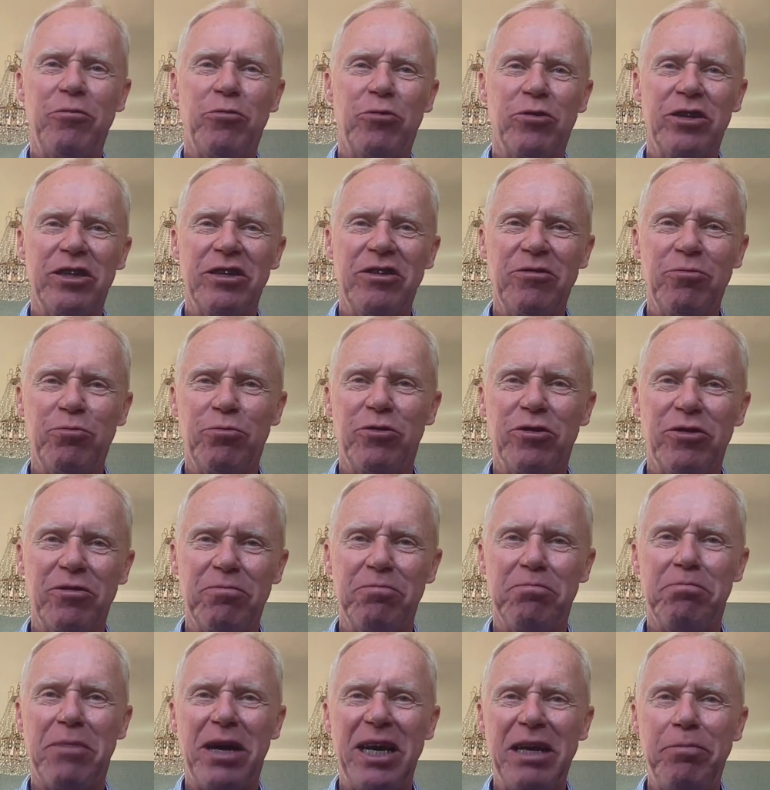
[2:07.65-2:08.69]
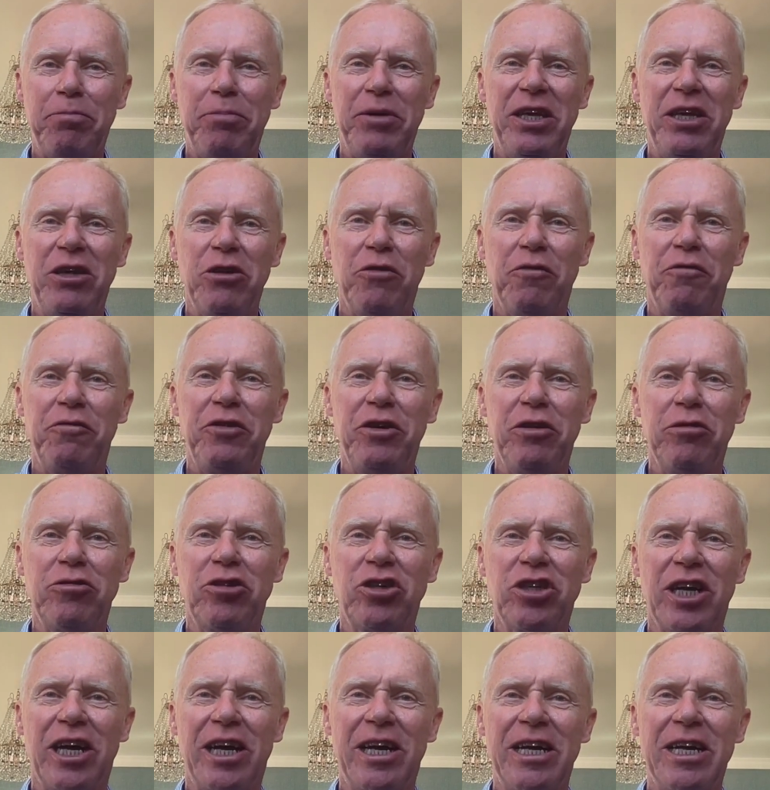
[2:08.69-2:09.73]
what might be your
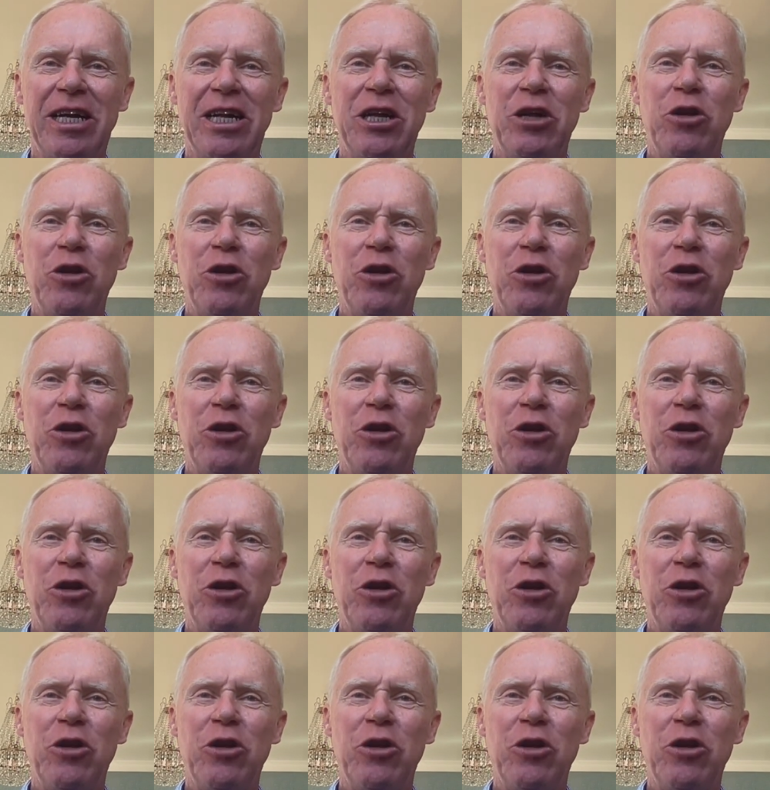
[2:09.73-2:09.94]
future,